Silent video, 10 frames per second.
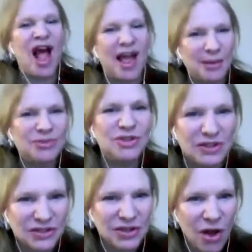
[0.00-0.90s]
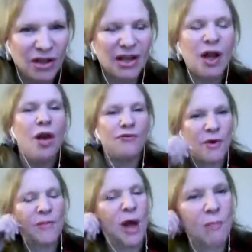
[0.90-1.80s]
I'm just talking
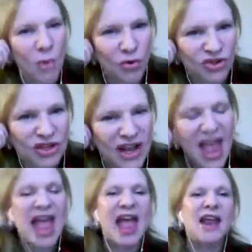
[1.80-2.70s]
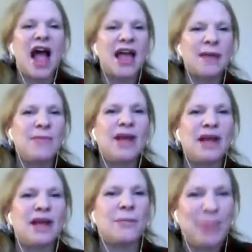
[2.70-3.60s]
from emotion, and I am
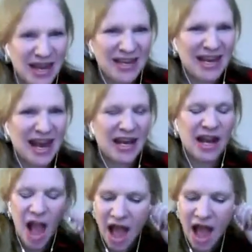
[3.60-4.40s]
opinionating.